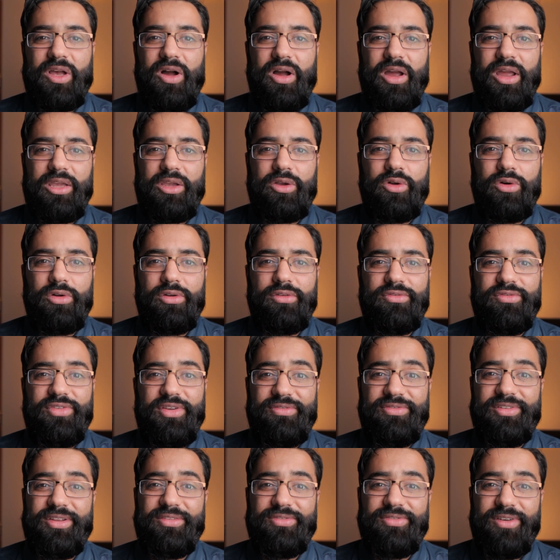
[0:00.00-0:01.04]
I got
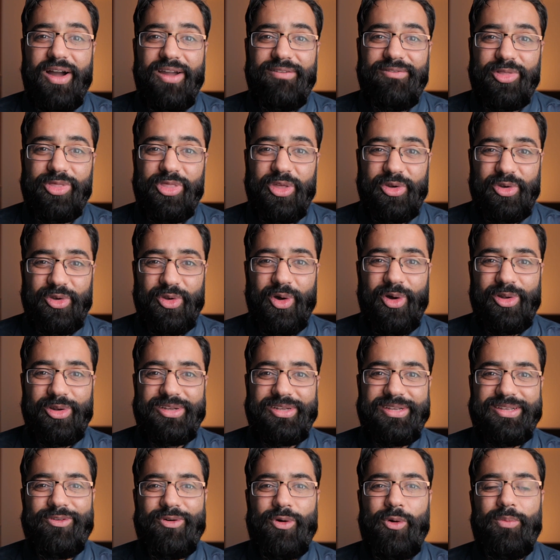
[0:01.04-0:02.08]
55 on the
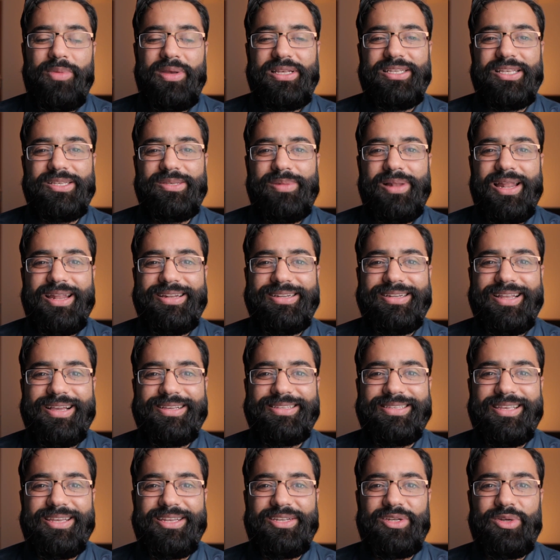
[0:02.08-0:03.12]
dot for business planning
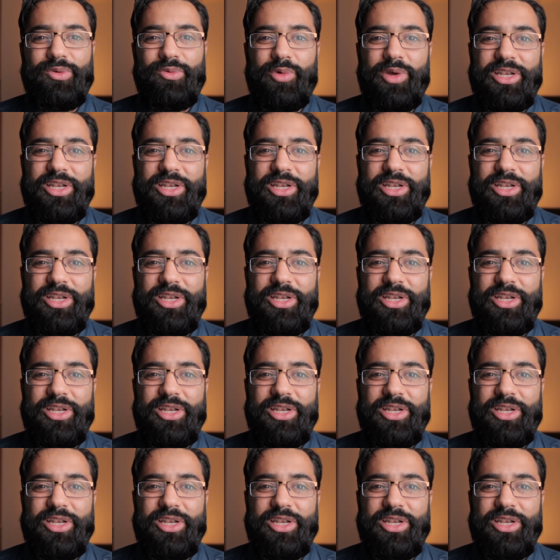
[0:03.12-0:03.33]
taxation,